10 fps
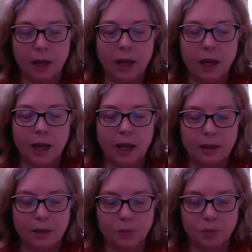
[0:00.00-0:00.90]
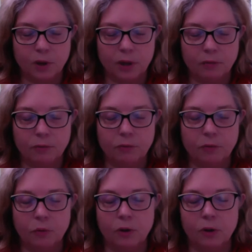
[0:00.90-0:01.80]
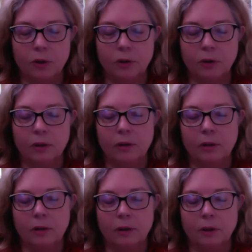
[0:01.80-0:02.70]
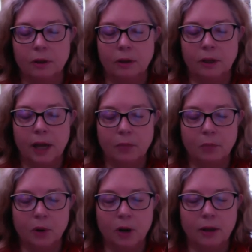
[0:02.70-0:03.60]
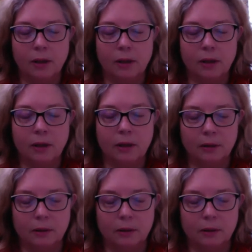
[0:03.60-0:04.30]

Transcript: And a breath for light body.